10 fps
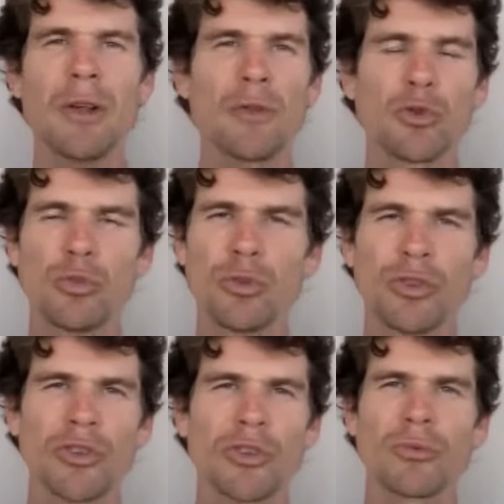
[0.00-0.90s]

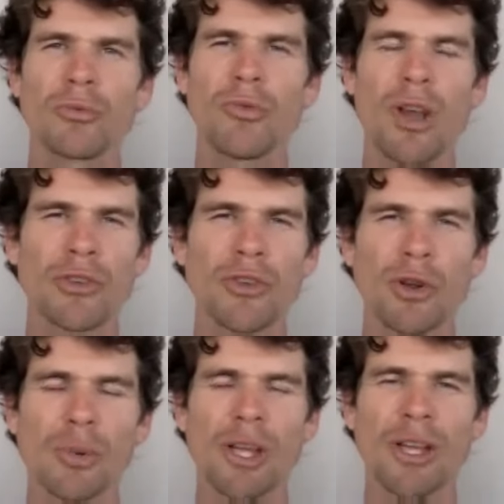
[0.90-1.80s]
swimmers, runners, soccer
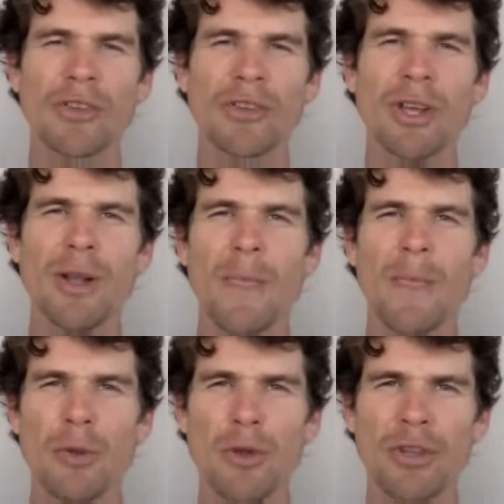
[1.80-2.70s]
players,
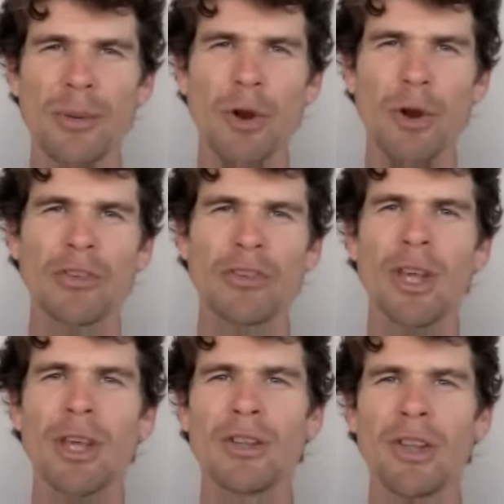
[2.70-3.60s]
abuse their bodies,
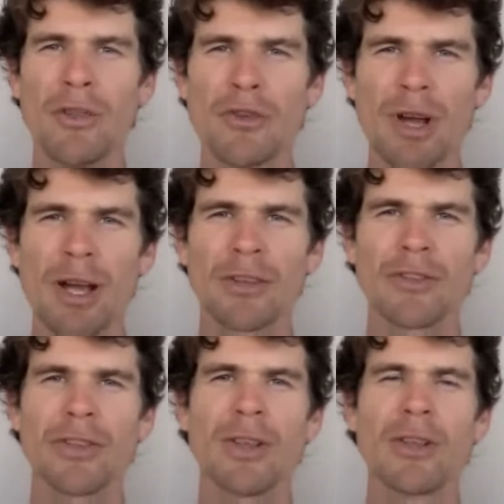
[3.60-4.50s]
did the
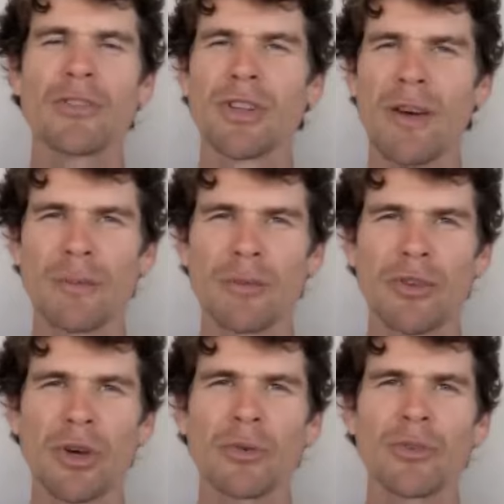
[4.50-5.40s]
drugs, starved
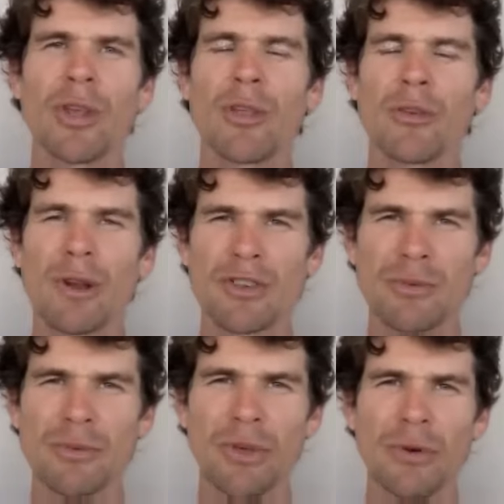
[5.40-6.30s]
themselves, thrashed
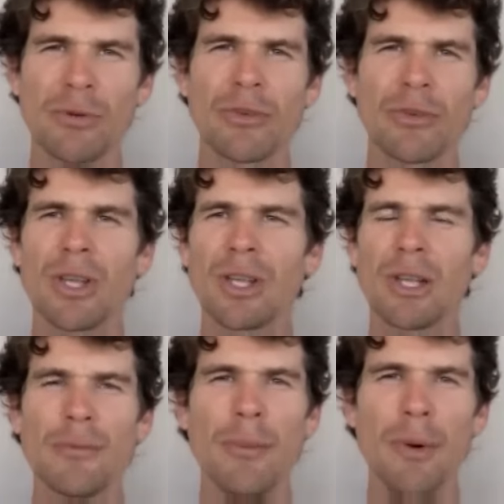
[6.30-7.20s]
themselves,
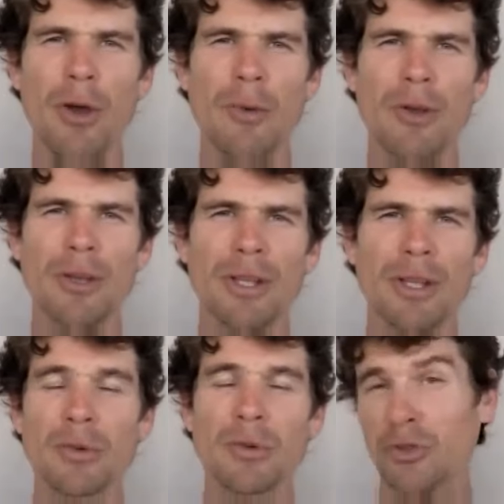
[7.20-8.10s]
live for the moment,
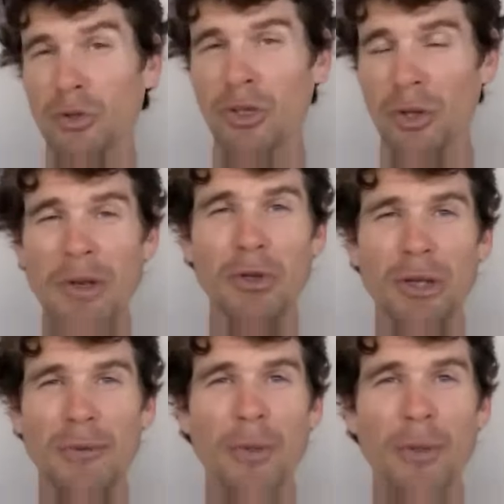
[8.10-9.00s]
which is good. I mean,
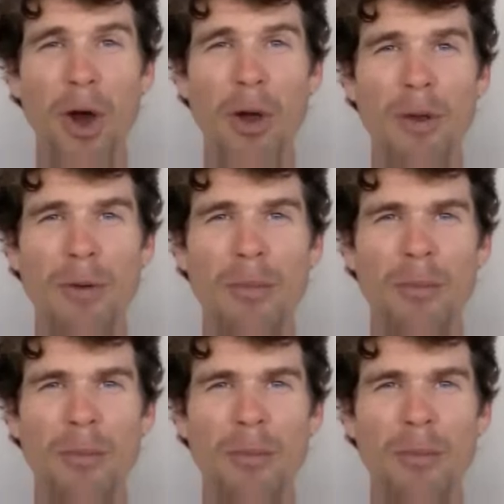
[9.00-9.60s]
live for the moment,